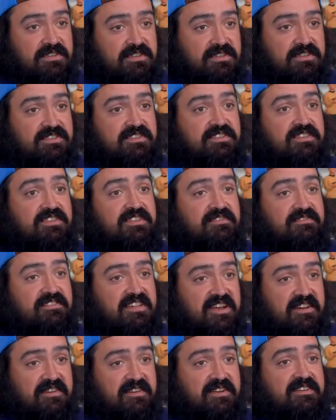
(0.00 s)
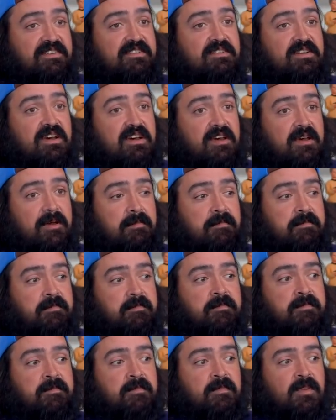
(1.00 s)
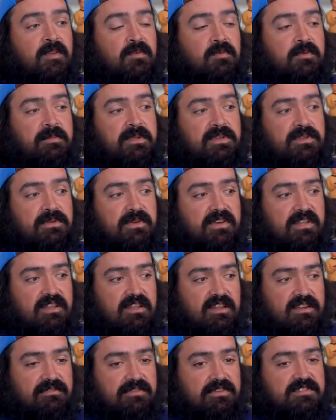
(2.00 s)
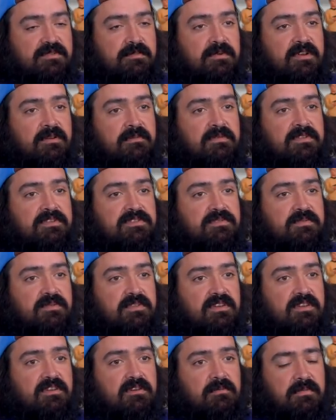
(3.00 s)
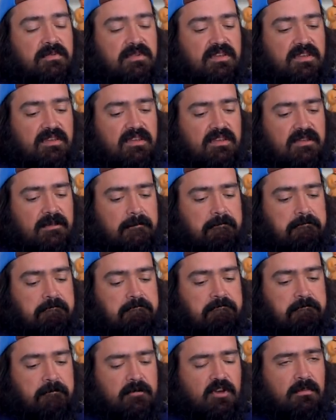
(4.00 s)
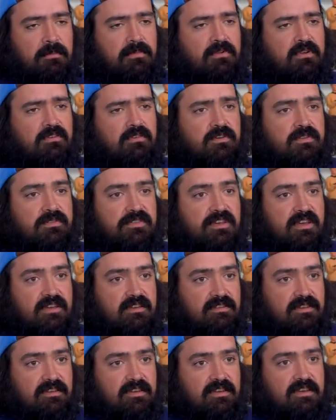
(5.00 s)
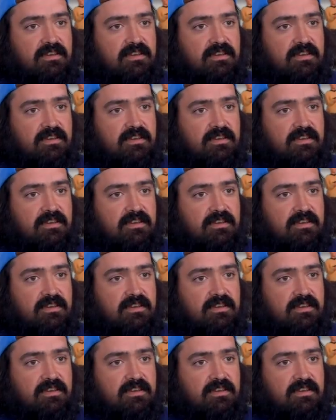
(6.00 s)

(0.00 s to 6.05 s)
them to to the flower. Um, we've been doing a lot of experiments with a company um, called ProGrowTech,